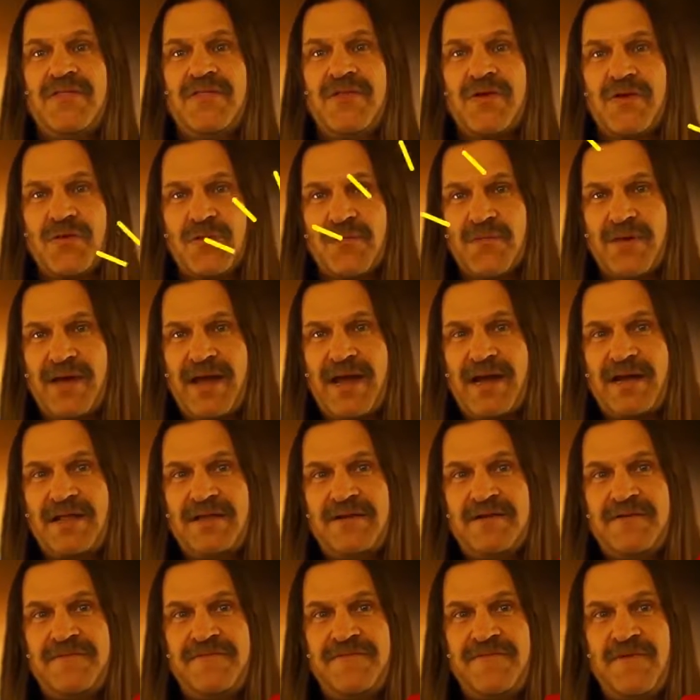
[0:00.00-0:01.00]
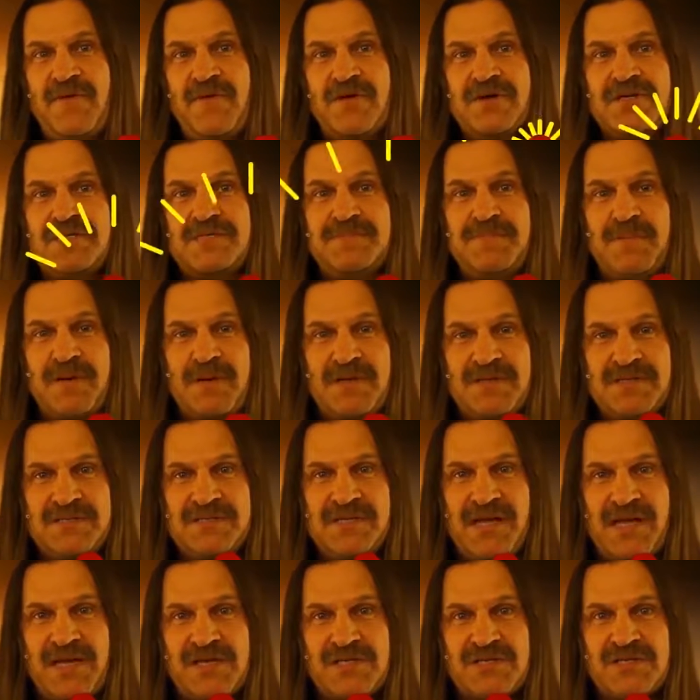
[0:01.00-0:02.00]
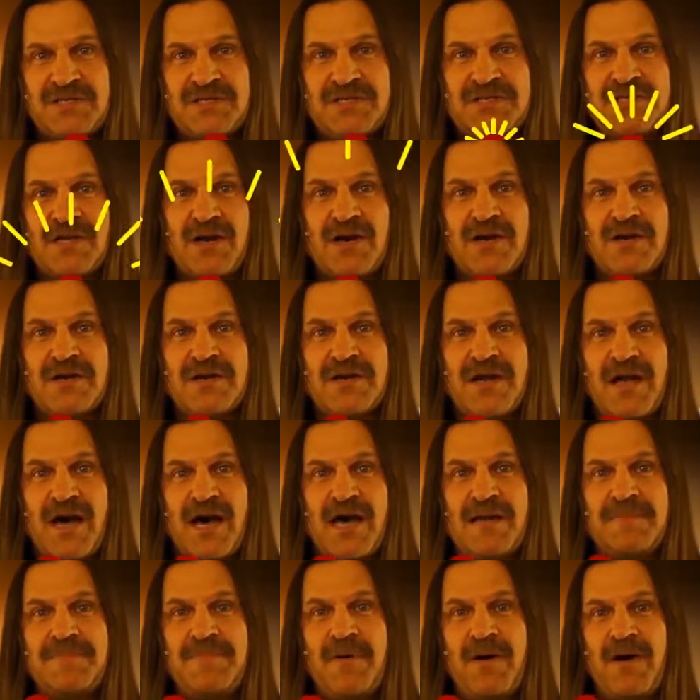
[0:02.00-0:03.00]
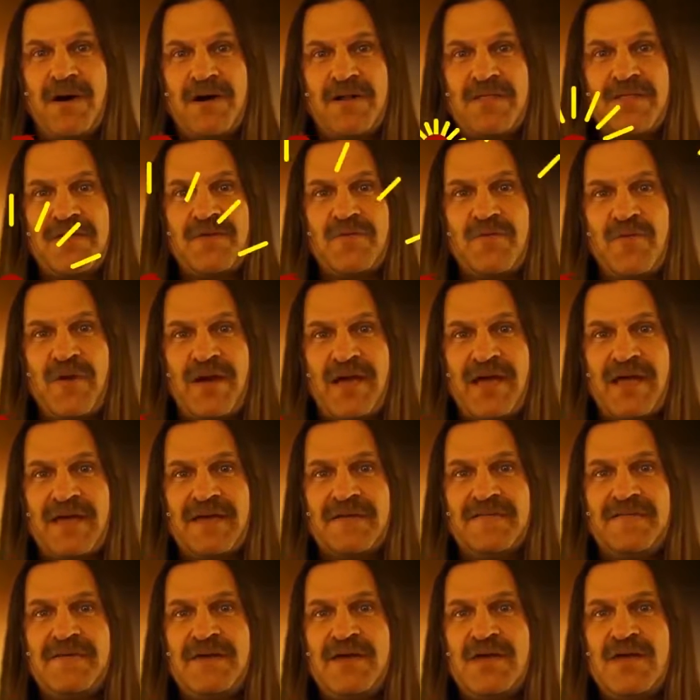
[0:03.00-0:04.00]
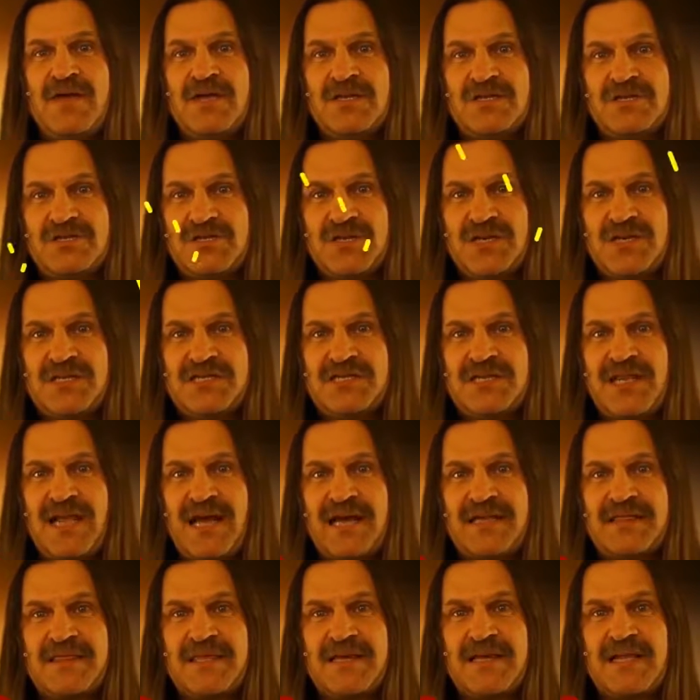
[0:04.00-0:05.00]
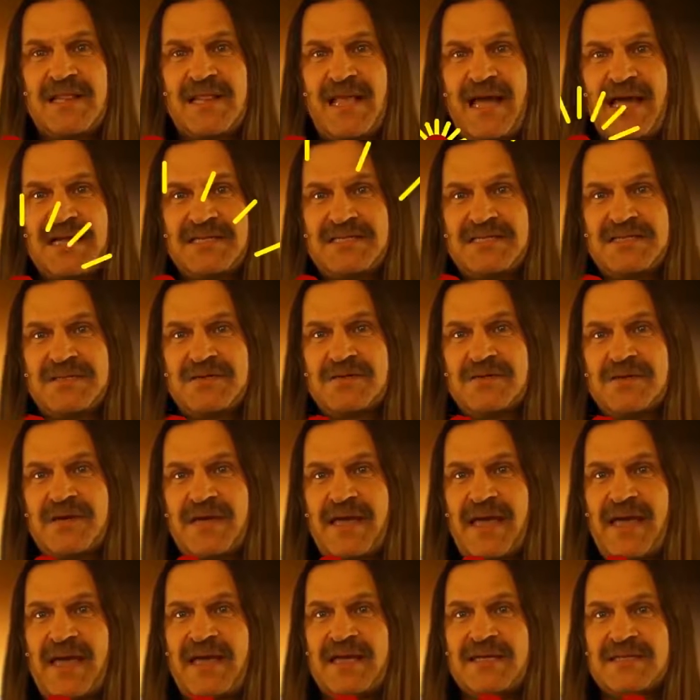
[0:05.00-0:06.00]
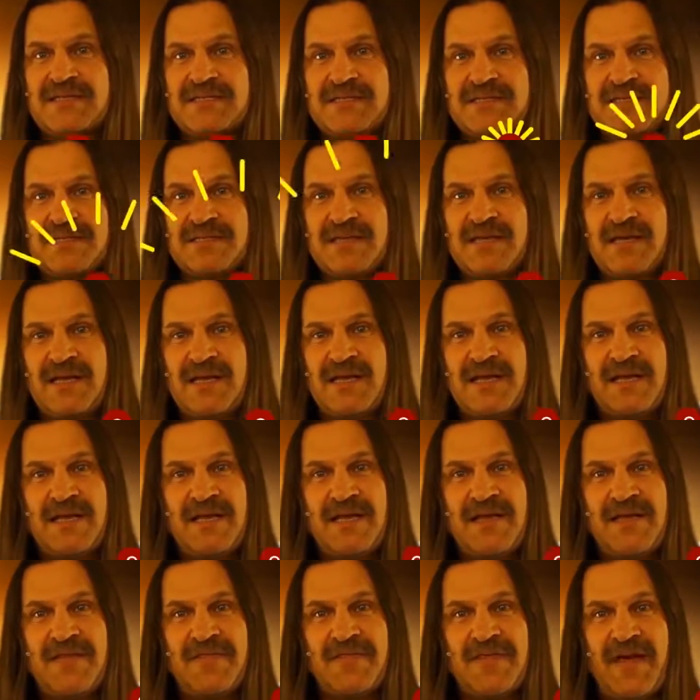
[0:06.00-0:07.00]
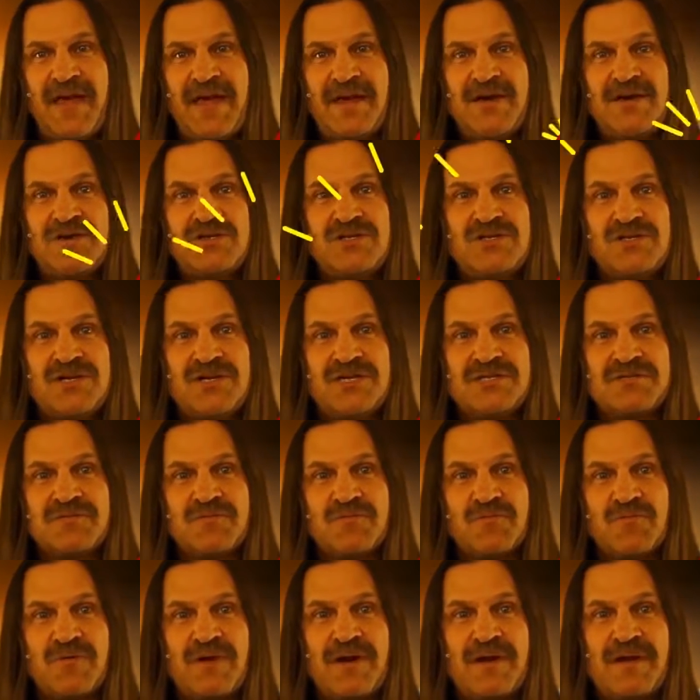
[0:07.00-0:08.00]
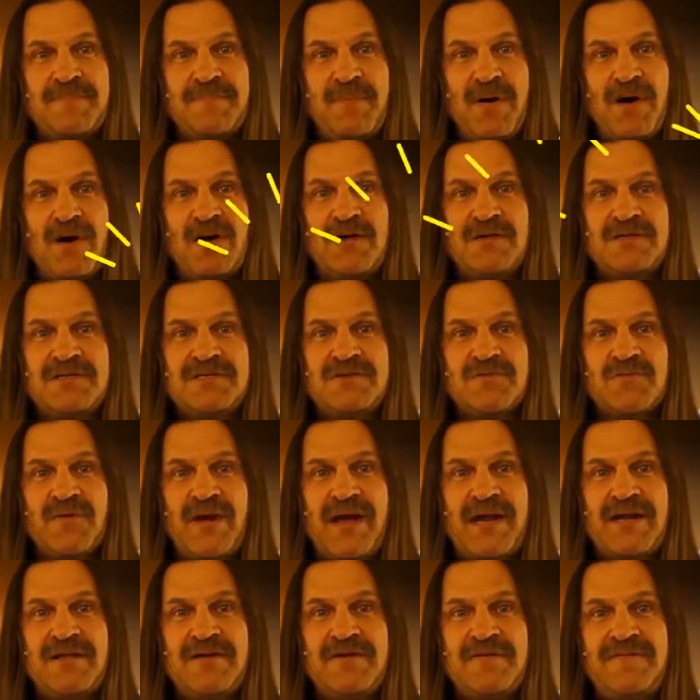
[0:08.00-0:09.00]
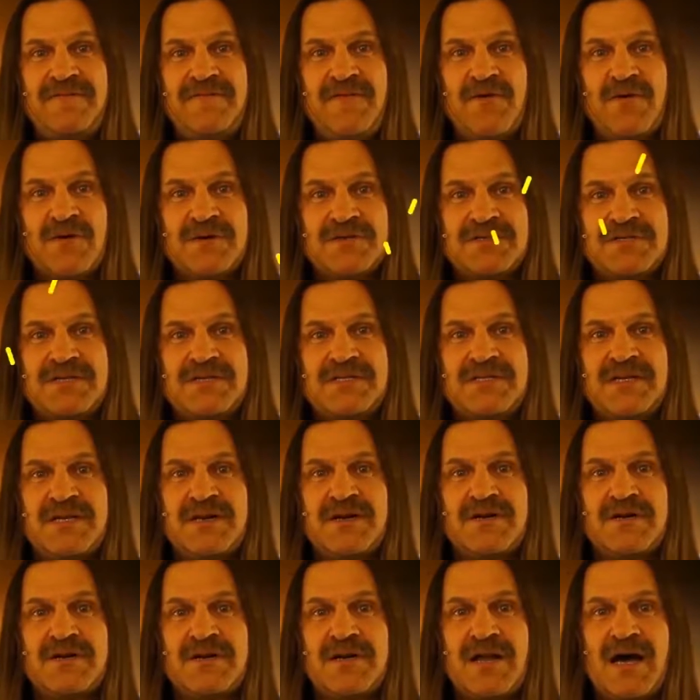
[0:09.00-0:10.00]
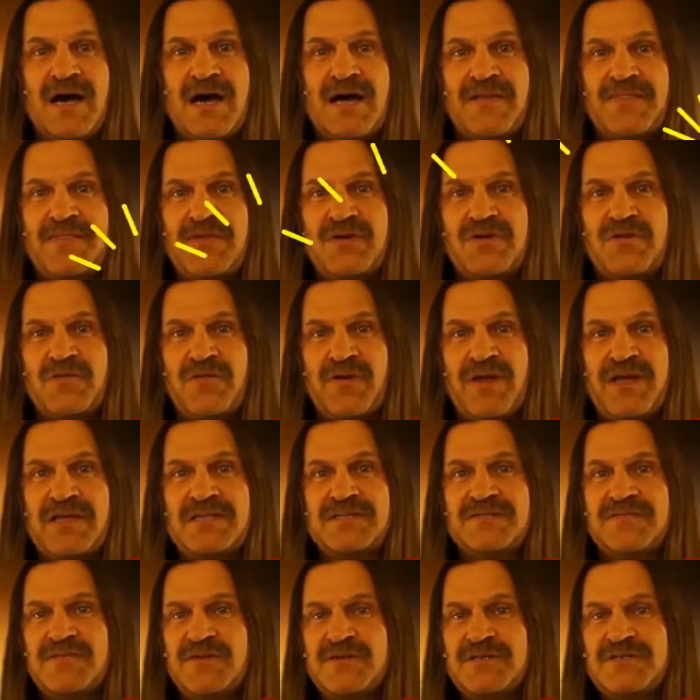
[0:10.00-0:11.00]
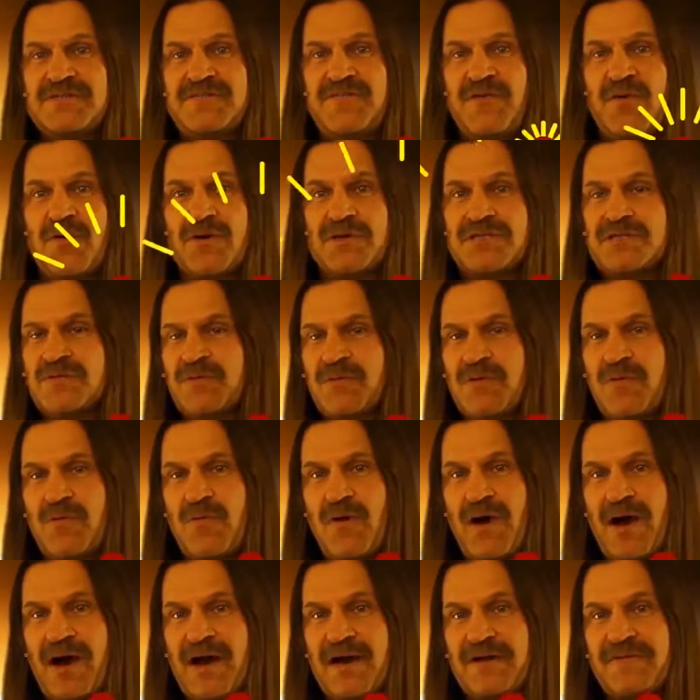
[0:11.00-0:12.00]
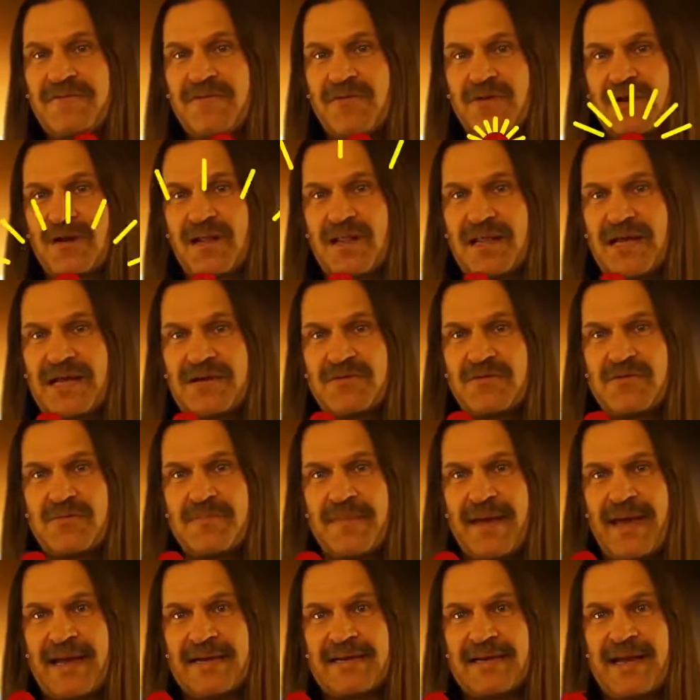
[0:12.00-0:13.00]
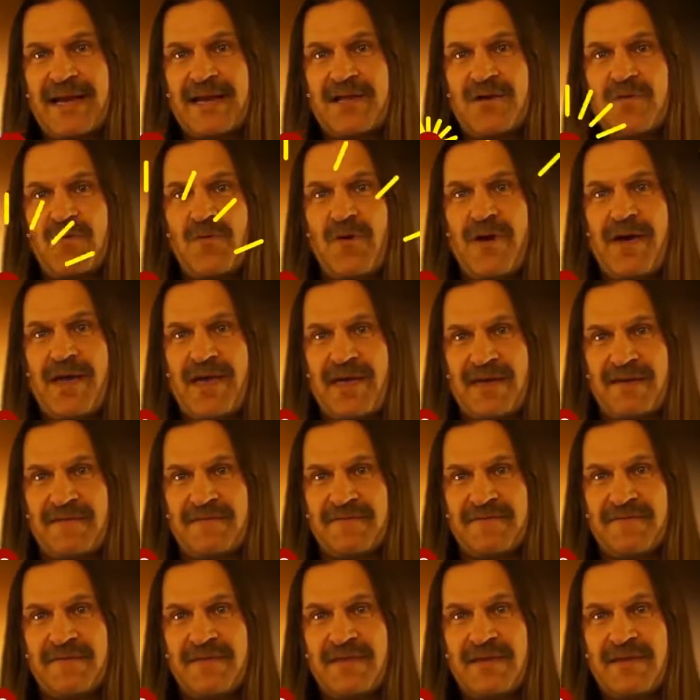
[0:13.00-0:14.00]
The radial force pulsations are not part of the wave, just like the classical case. They are just pulsed radial forces and are not the transverse force required for an electromagnetic wave.